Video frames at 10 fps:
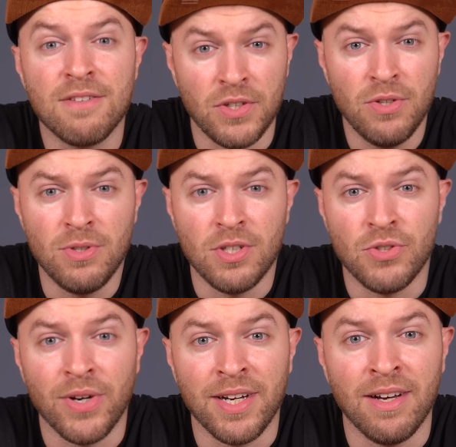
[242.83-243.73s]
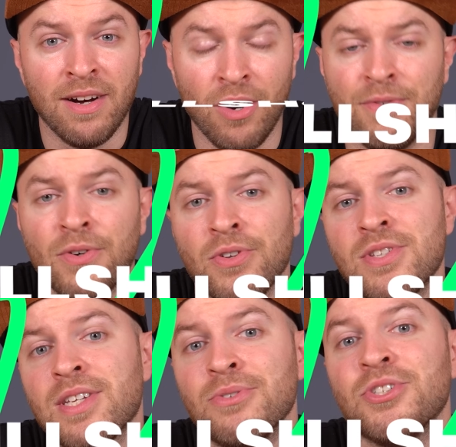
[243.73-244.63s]
for you to join over on
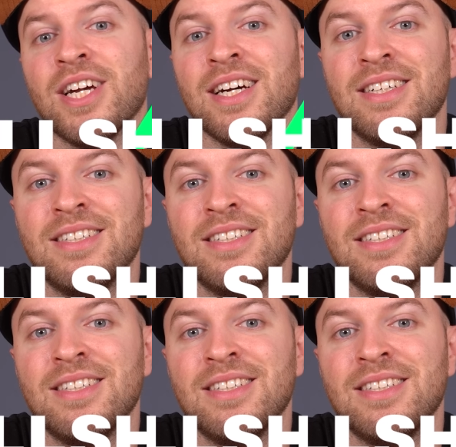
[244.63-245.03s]
Skillshare.